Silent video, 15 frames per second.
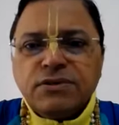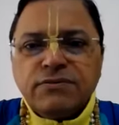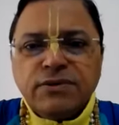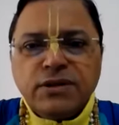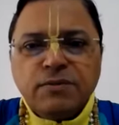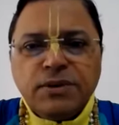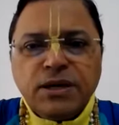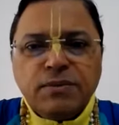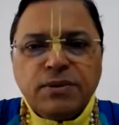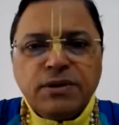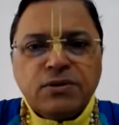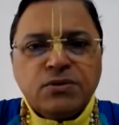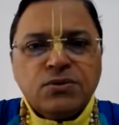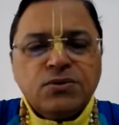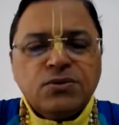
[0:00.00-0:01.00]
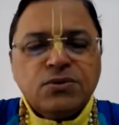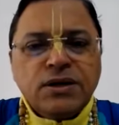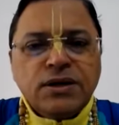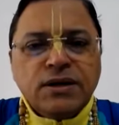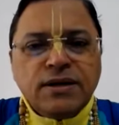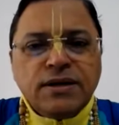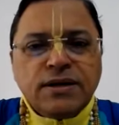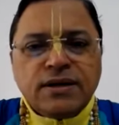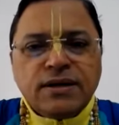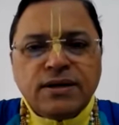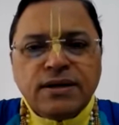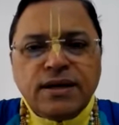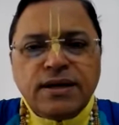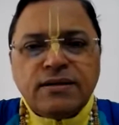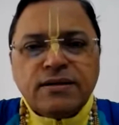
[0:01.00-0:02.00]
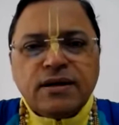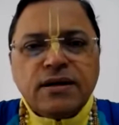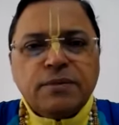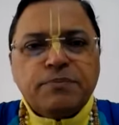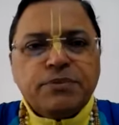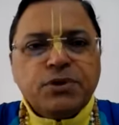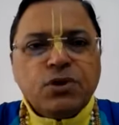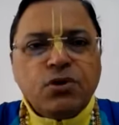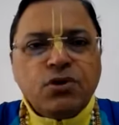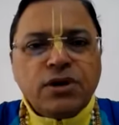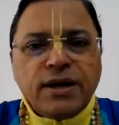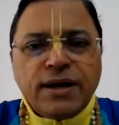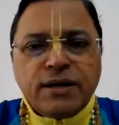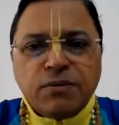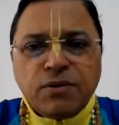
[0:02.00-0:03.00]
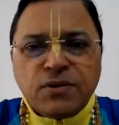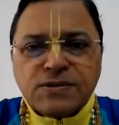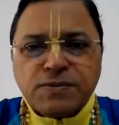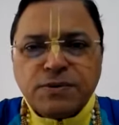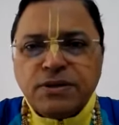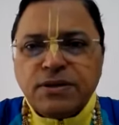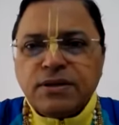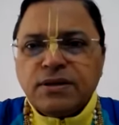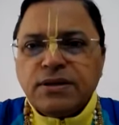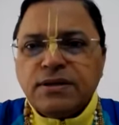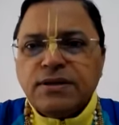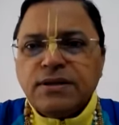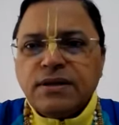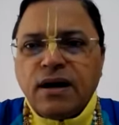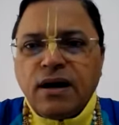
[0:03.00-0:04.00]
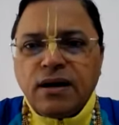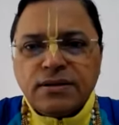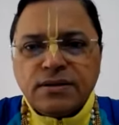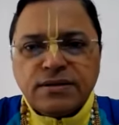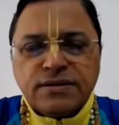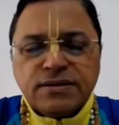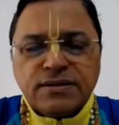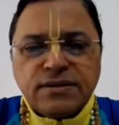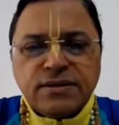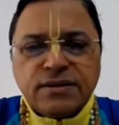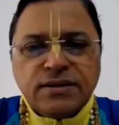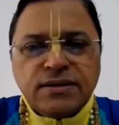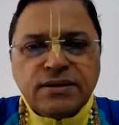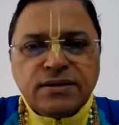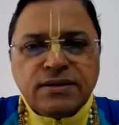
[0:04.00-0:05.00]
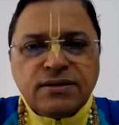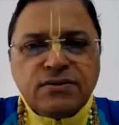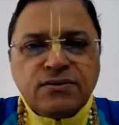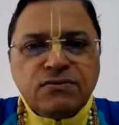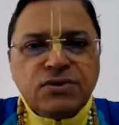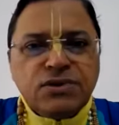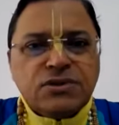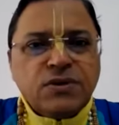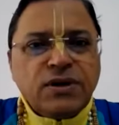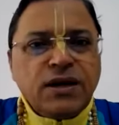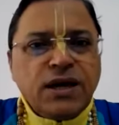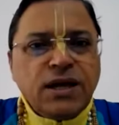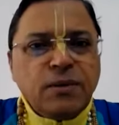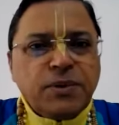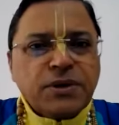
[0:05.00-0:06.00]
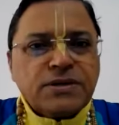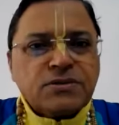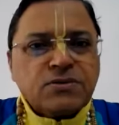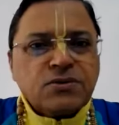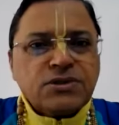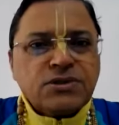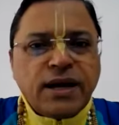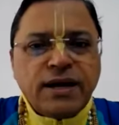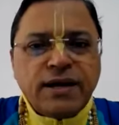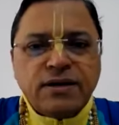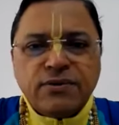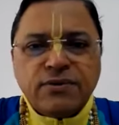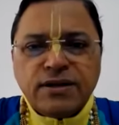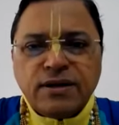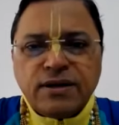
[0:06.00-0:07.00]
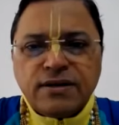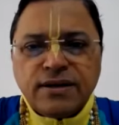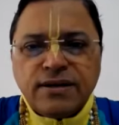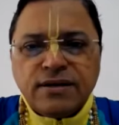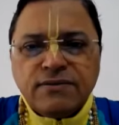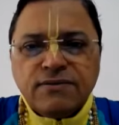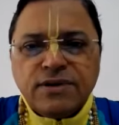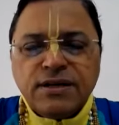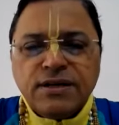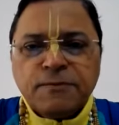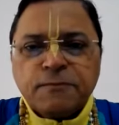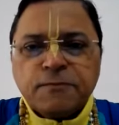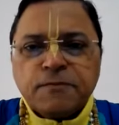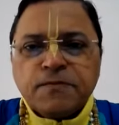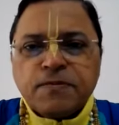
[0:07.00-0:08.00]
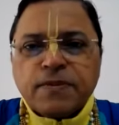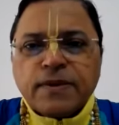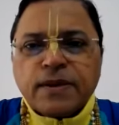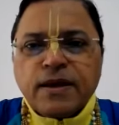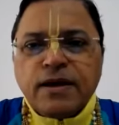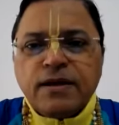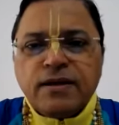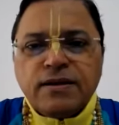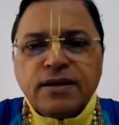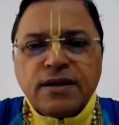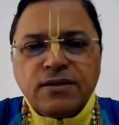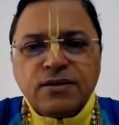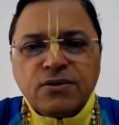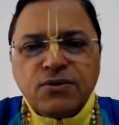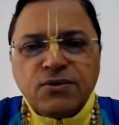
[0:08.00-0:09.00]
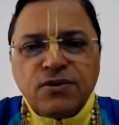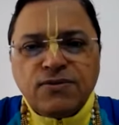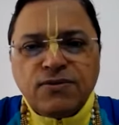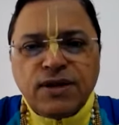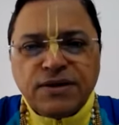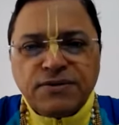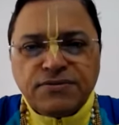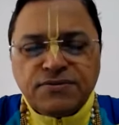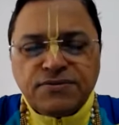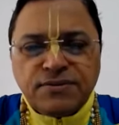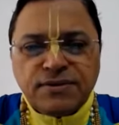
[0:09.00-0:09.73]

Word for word: we will be able to create a pure atmosphere in the heart, which will help us to chant very attentively and attain the goal of life.